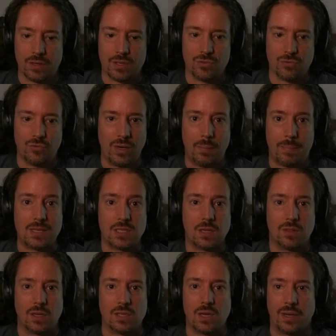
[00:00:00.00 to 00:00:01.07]
really basic
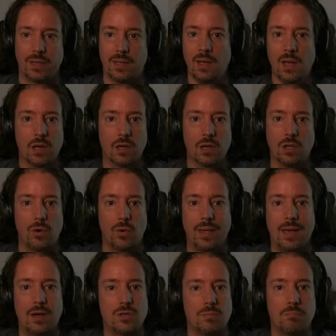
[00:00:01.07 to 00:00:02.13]
things like going
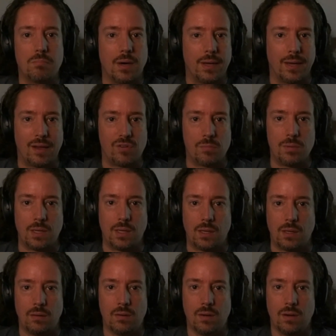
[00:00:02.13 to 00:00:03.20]
out and buying
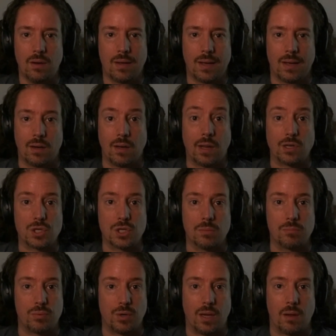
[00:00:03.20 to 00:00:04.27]
everybody lunch and
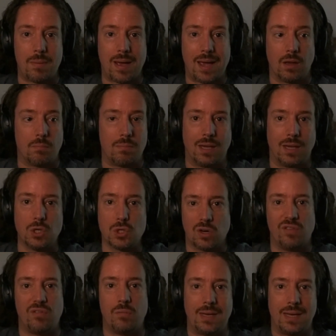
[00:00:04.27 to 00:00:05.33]
bringing it back and making sure
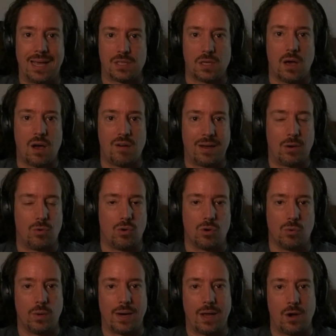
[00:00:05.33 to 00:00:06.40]
everybody has a half-hour or
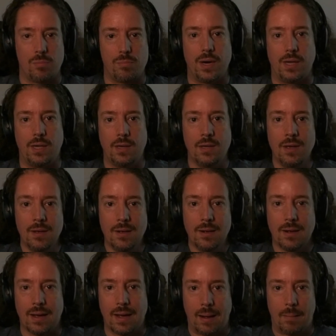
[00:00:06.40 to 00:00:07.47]
1 hour break
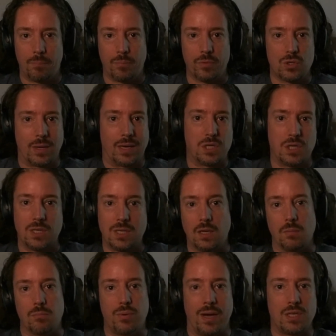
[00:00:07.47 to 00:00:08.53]
to actually
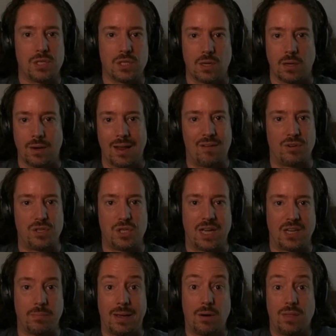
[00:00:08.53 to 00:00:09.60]
decompress and have a
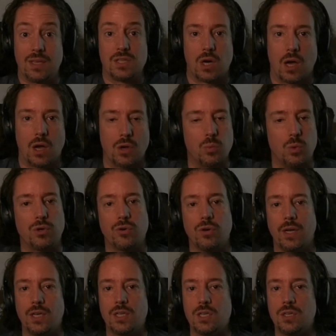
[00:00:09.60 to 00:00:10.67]
chat about things that aren't work
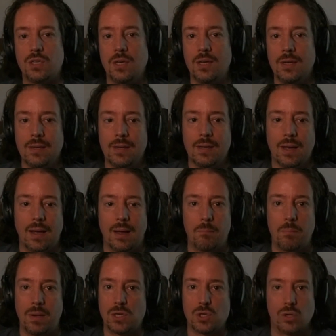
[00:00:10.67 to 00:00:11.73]
related.
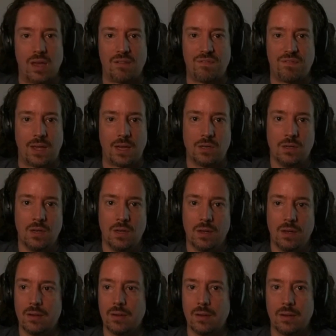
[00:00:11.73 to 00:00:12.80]
Make sure they're fed.
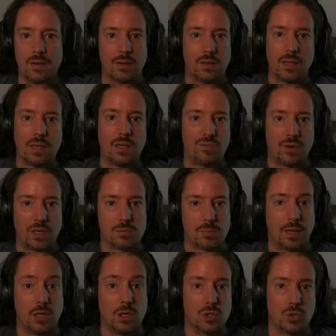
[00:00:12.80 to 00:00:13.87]
In the evenings,
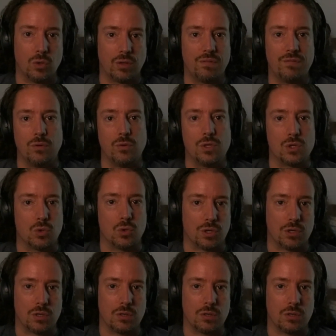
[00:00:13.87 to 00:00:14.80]
making sure that food is ordered